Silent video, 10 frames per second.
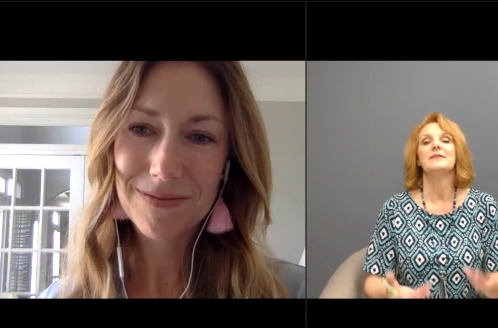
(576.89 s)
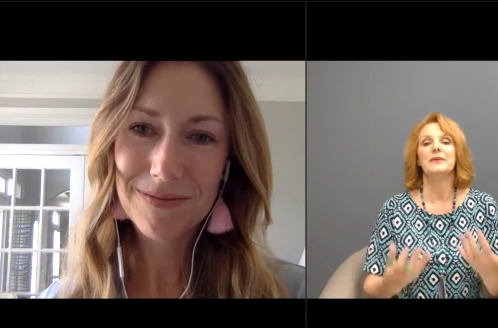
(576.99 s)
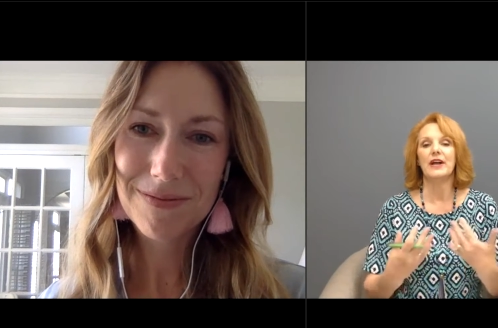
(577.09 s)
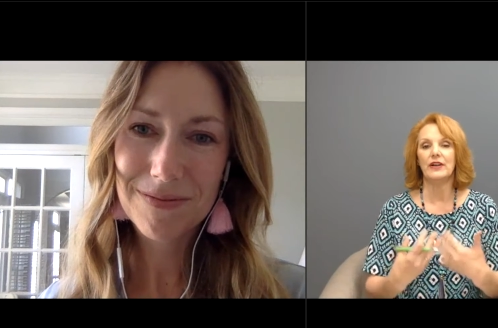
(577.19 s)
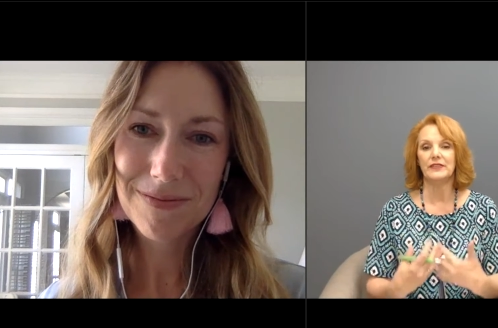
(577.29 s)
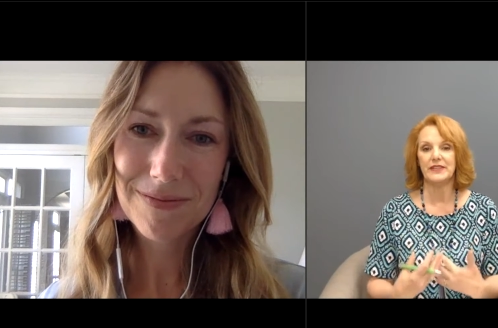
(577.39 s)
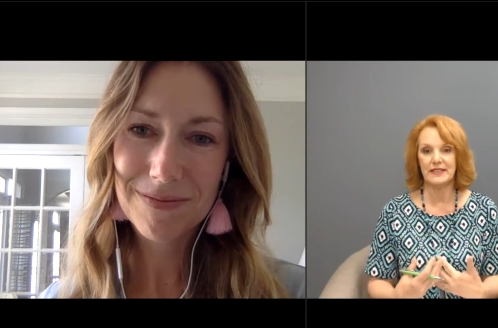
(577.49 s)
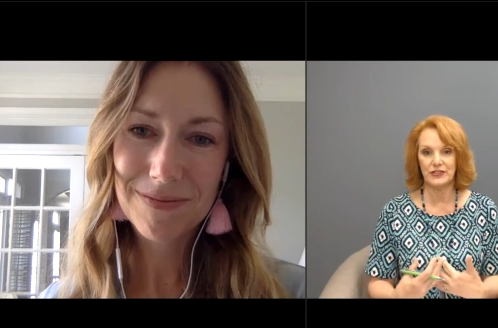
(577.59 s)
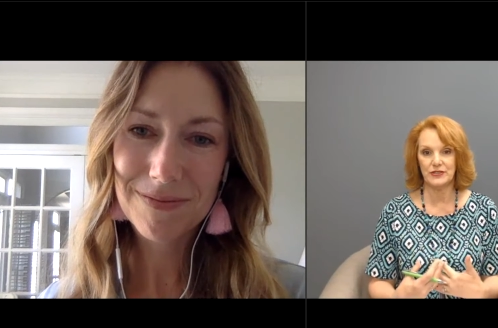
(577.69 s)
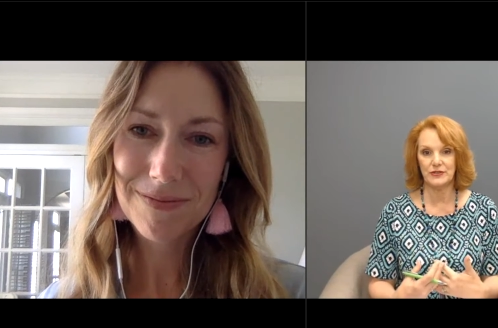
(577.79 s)
Speaker 1: we all
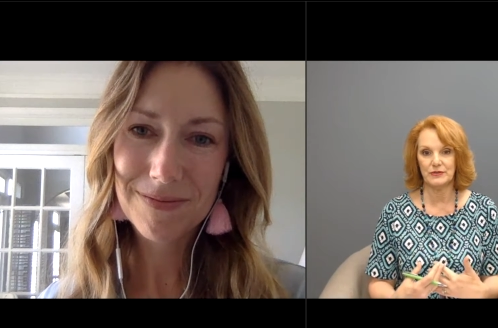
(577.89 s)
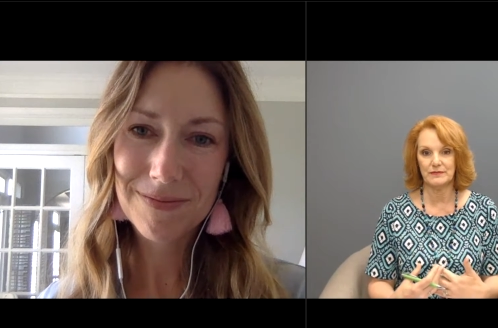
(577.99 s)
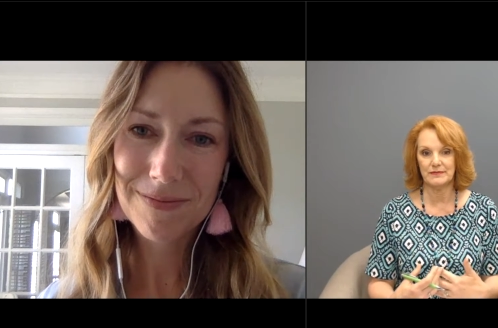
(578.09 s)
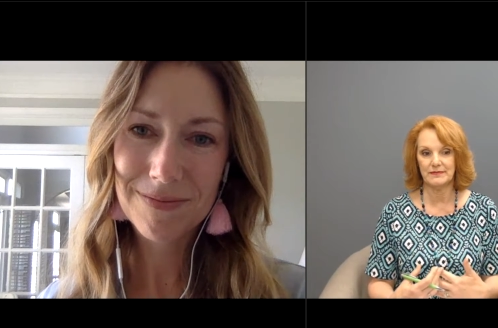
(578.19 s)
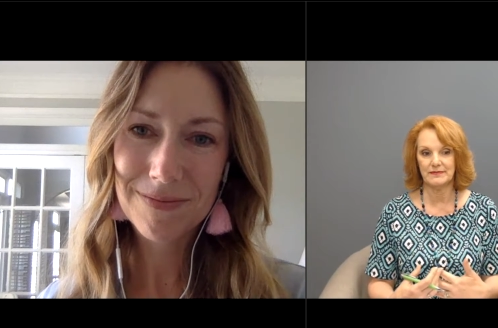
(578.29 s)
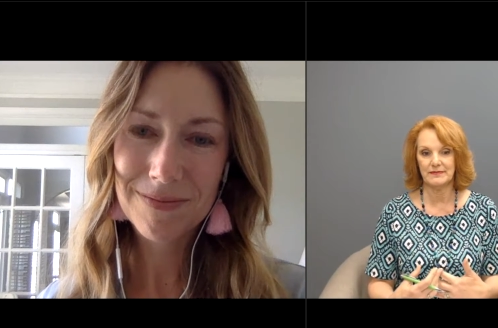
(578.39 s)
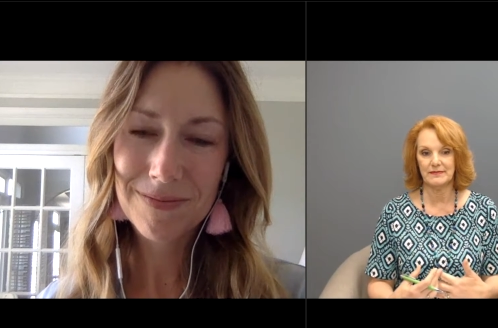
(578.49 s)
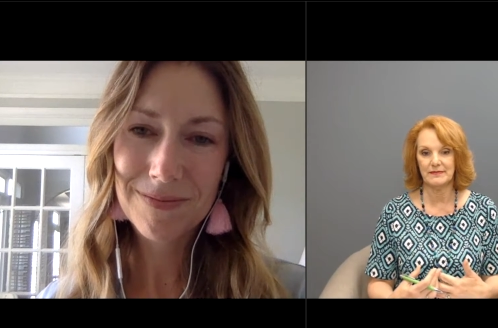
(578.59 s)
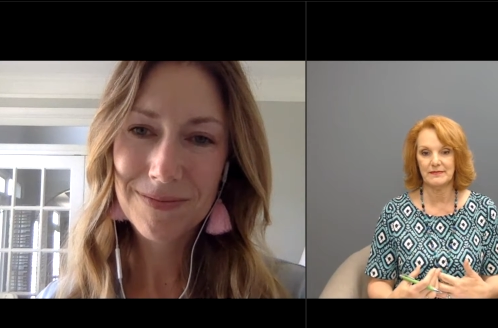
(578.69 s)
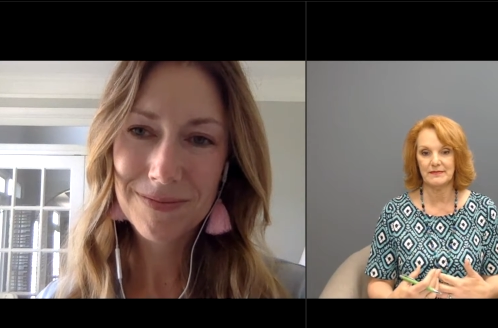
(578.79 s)
need to
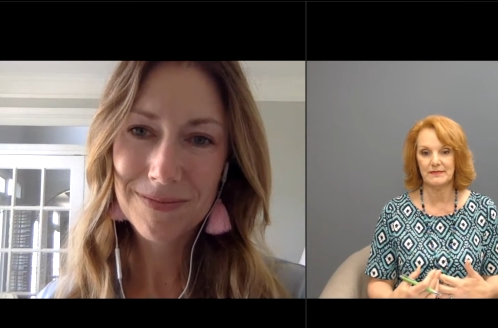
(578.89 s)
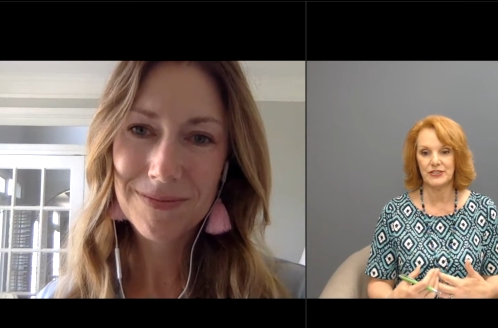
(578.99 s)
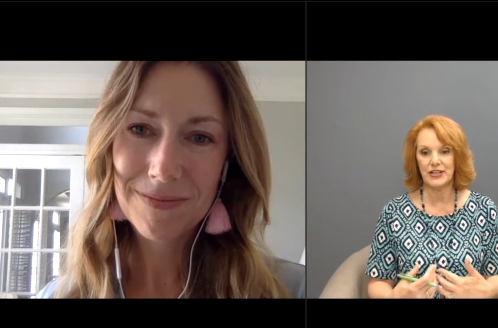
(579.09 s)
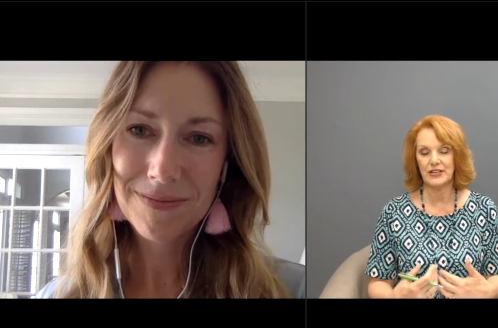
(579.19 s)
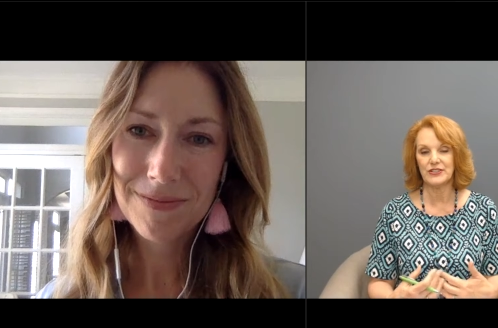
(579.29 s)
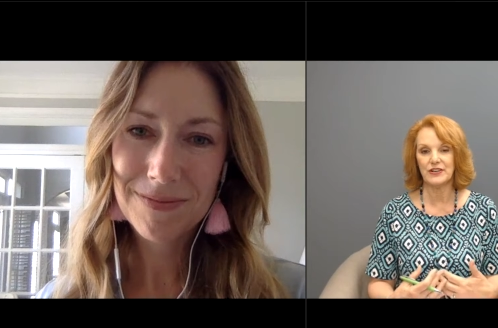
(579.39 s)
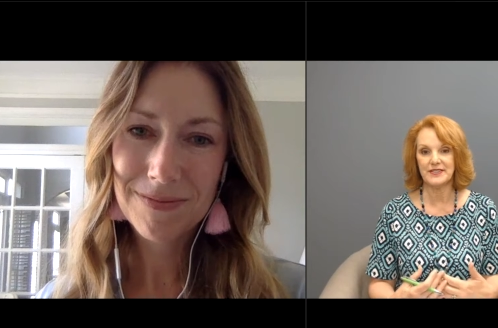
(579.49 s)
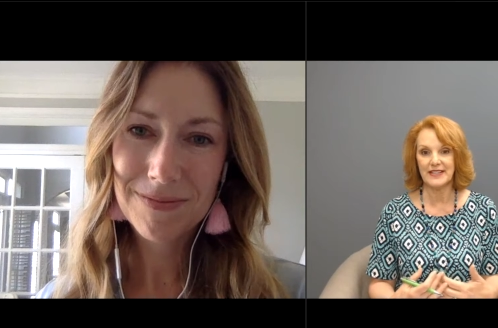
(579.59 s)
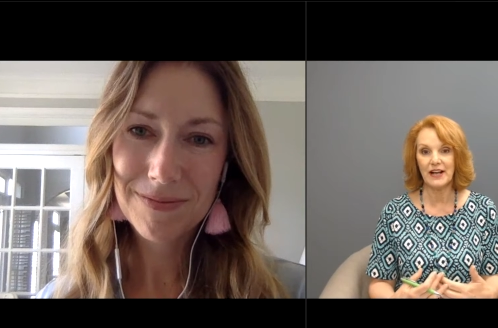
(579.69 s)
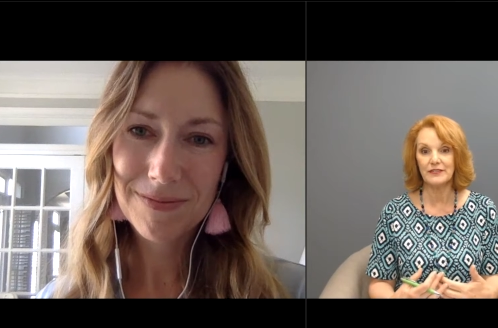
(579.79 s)
change
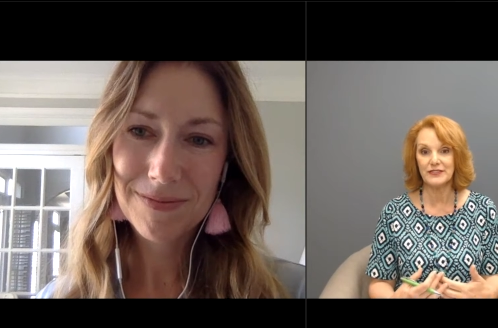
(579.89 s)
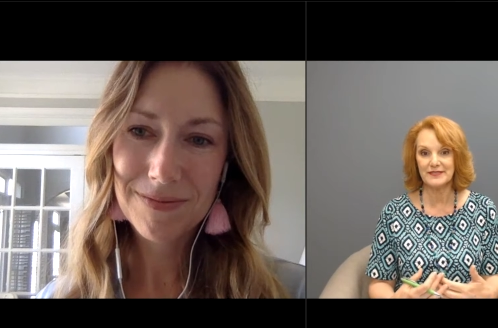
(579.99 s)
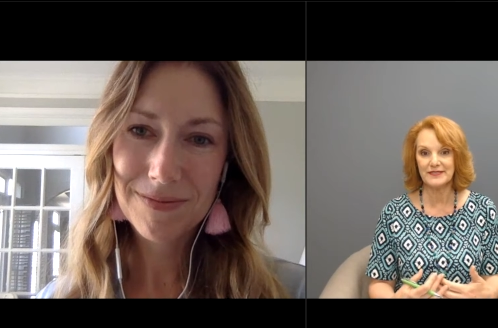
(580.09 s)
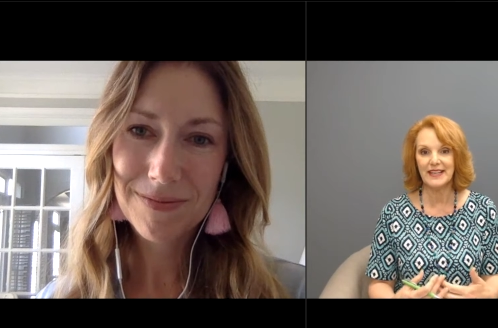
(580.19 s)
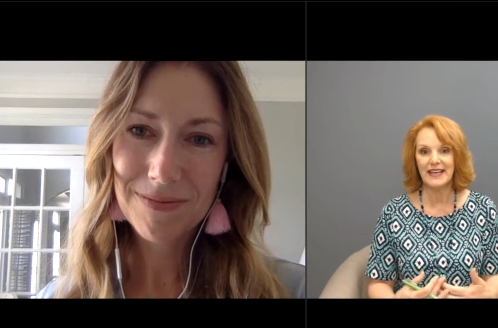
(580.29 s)
ourselves.